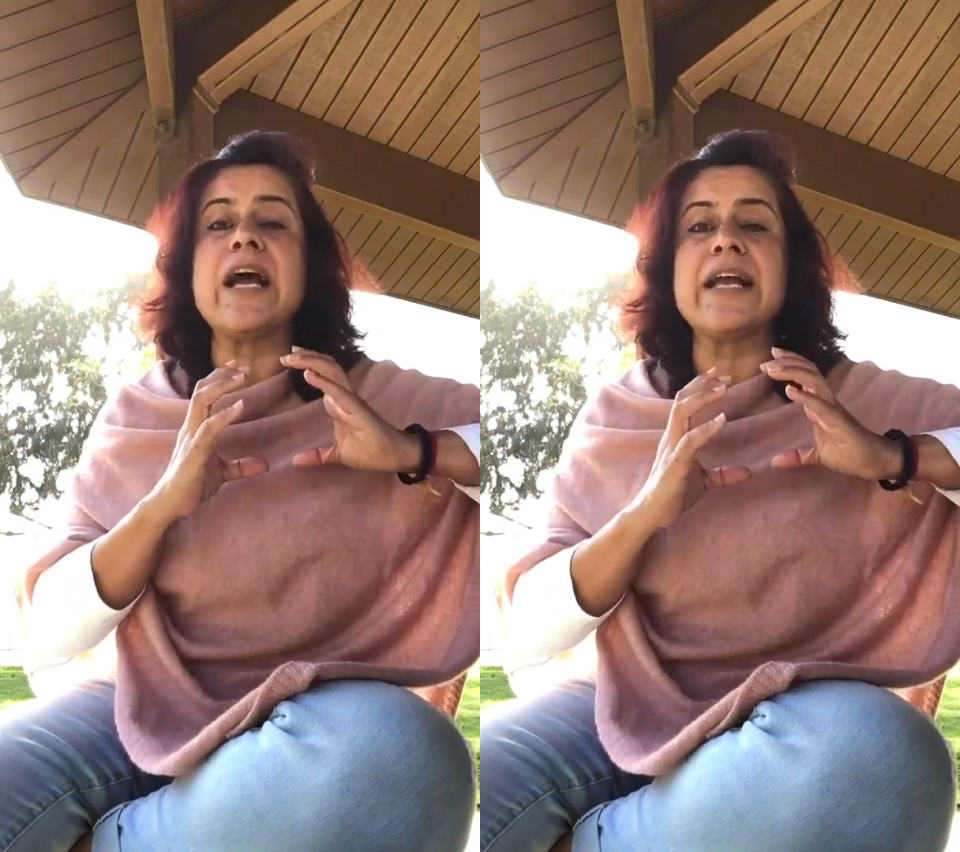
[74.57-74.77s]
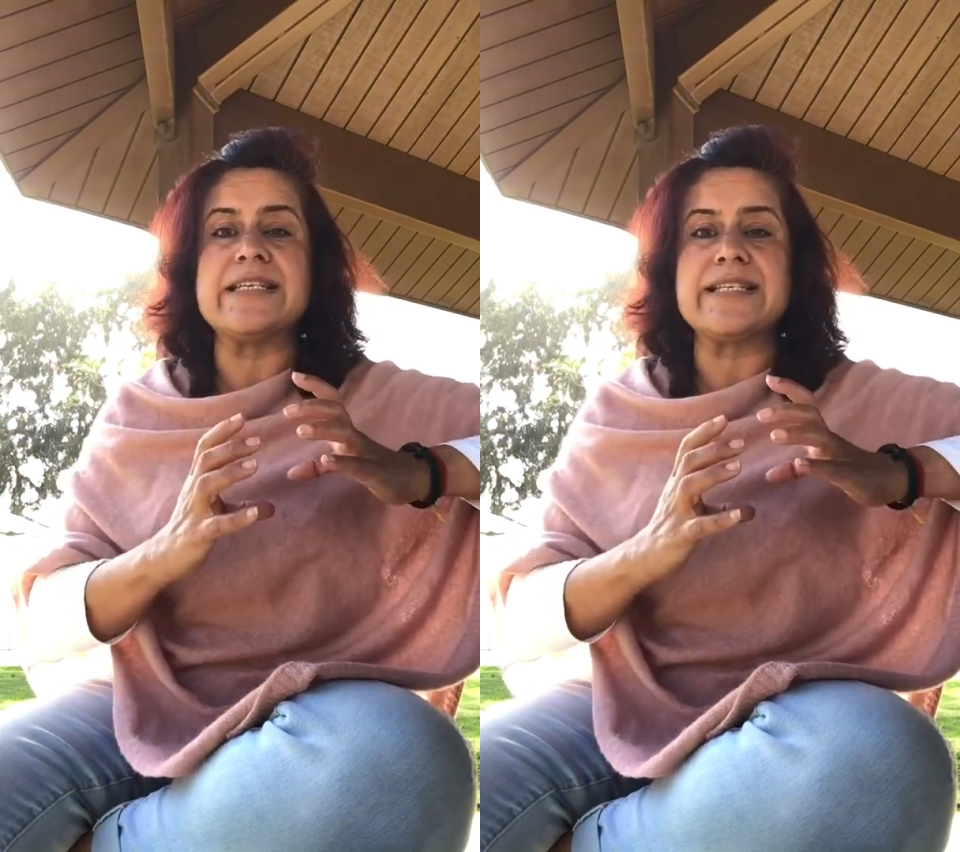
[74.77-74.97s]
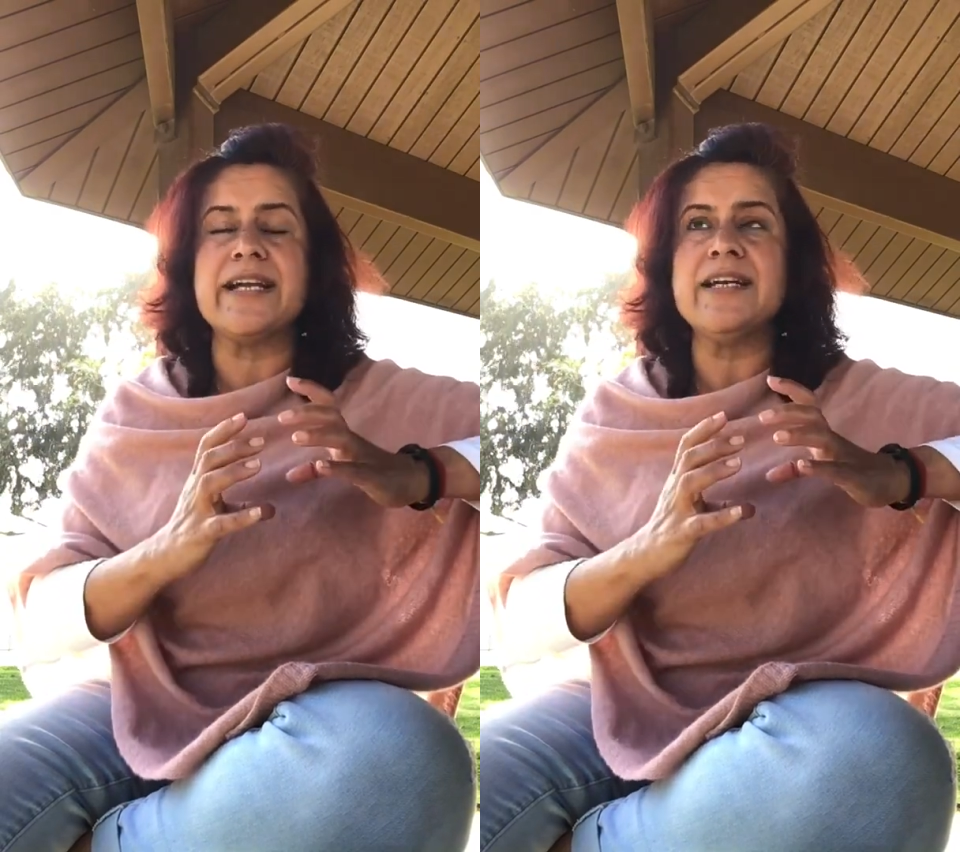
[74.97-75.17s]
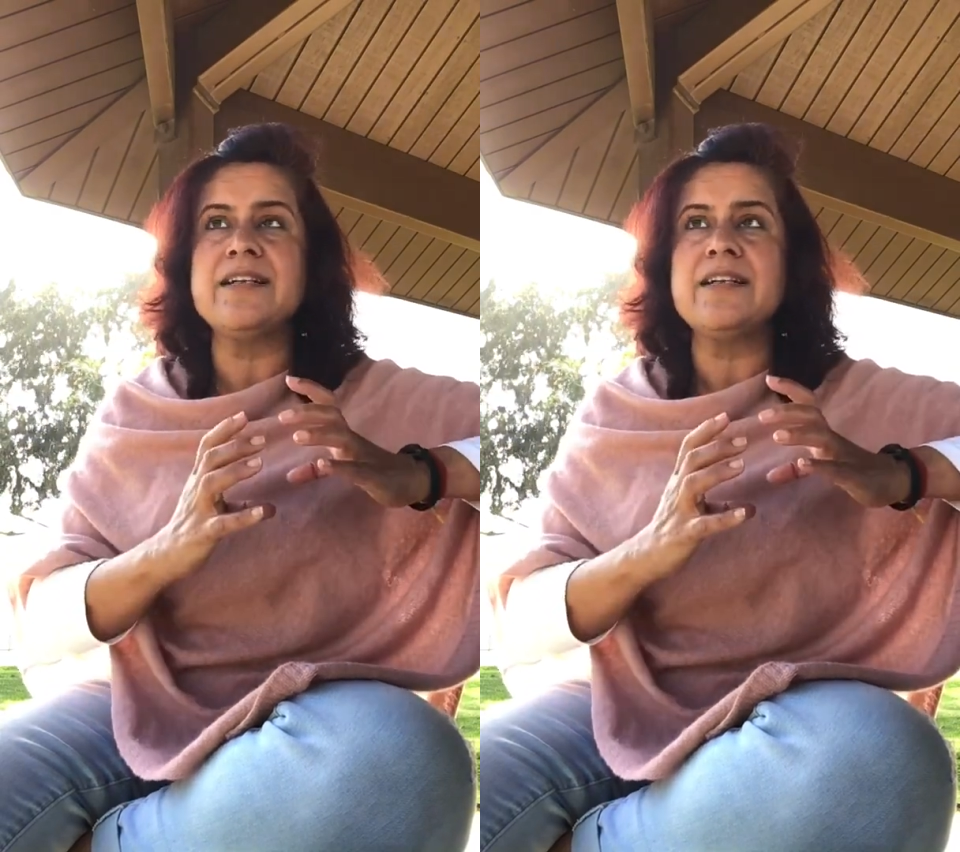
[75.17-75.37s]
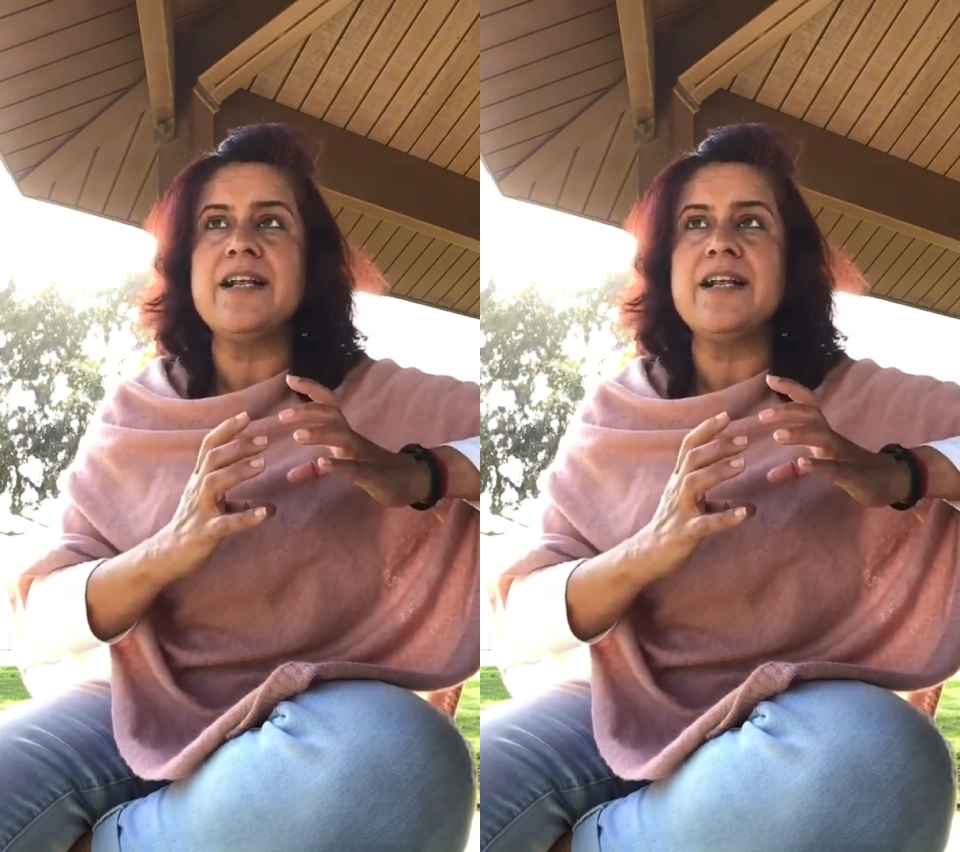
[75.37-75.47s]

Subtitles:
idea